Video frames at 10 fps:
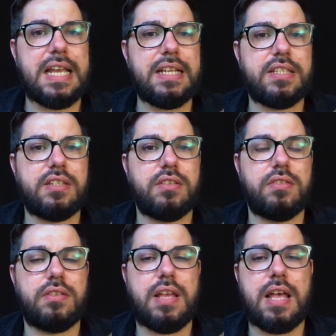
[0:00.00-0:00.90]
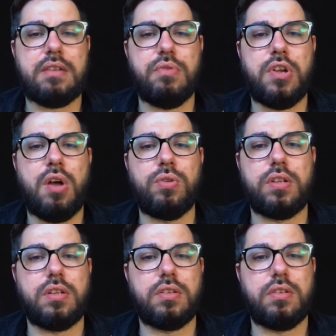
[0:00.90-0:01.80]
test, and we're
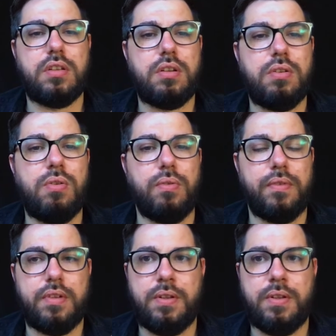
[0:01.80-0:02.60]
golden. Cool.